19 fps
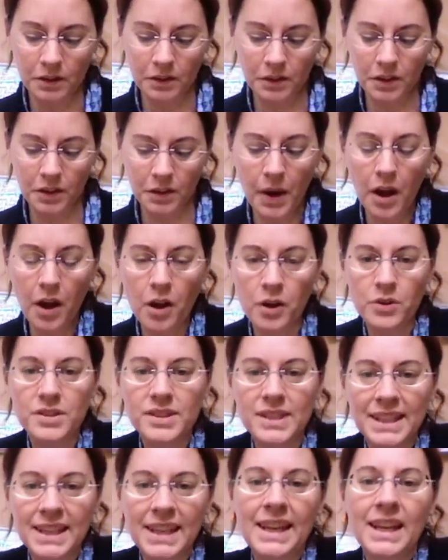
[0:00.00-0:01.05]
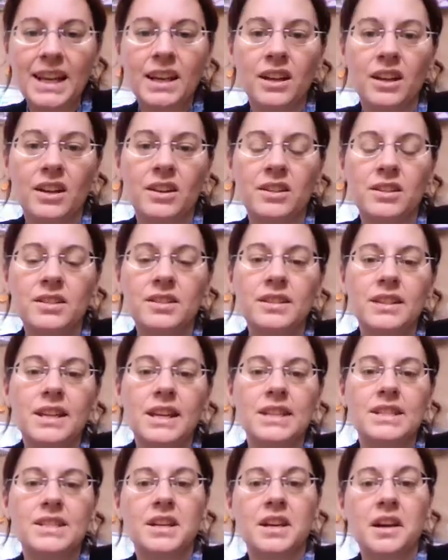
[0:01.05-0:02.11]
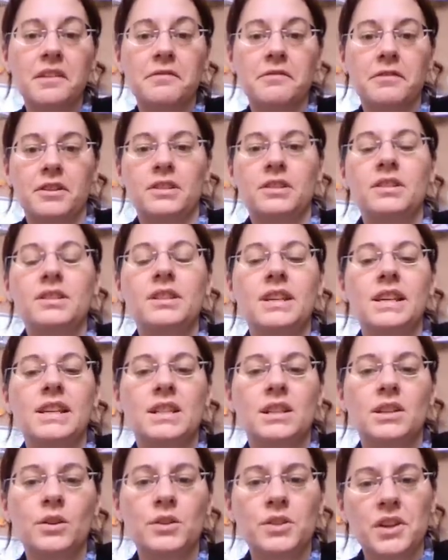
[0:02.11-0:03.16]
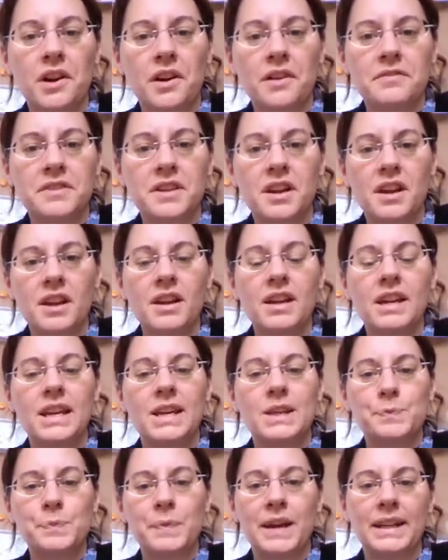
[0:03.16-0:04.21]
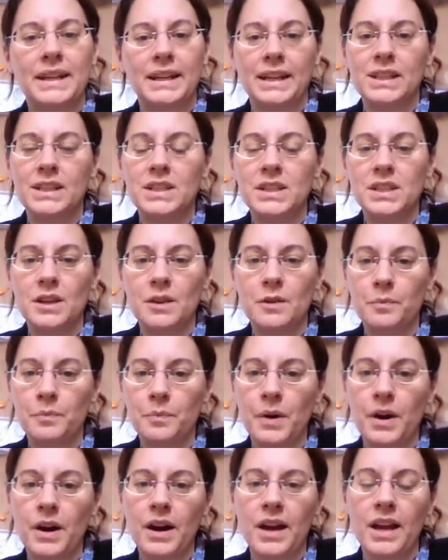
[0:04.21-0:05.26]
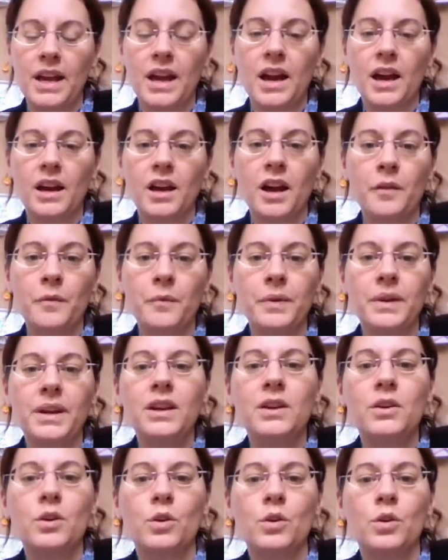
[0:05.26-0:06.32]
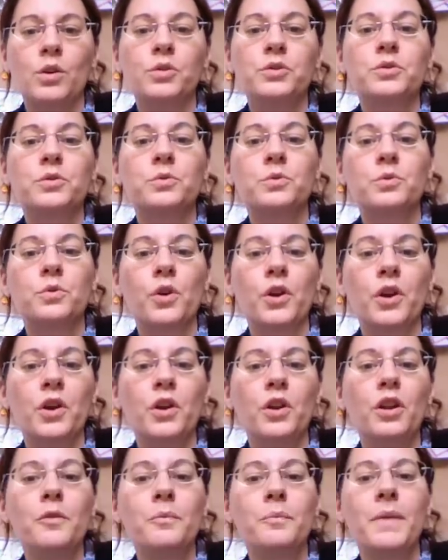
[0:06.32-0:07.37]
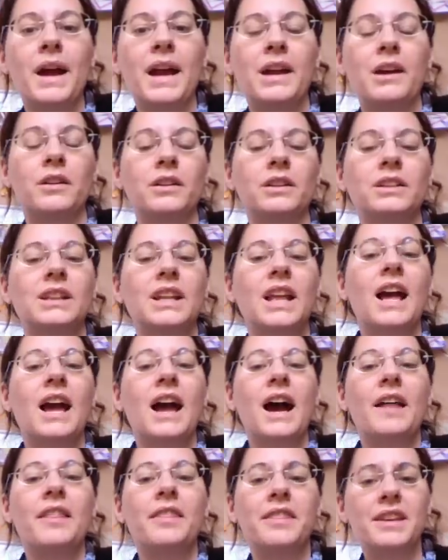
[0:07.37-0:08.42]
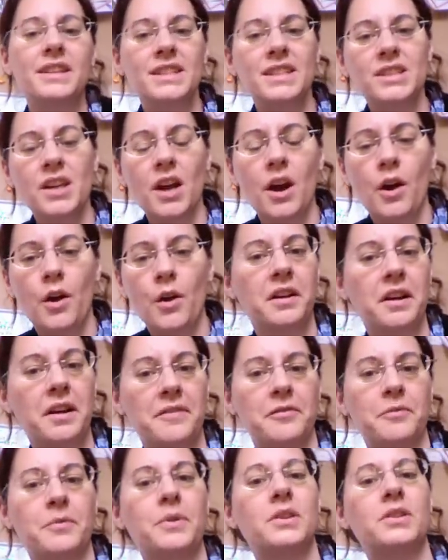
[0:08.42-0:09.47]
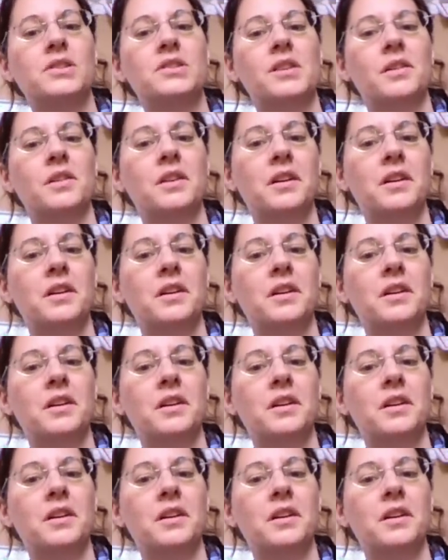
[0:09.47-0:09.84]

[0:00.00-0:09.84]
The post in England is governed, is looked after, is managed by a company called Royal Mail, and this is the government. So the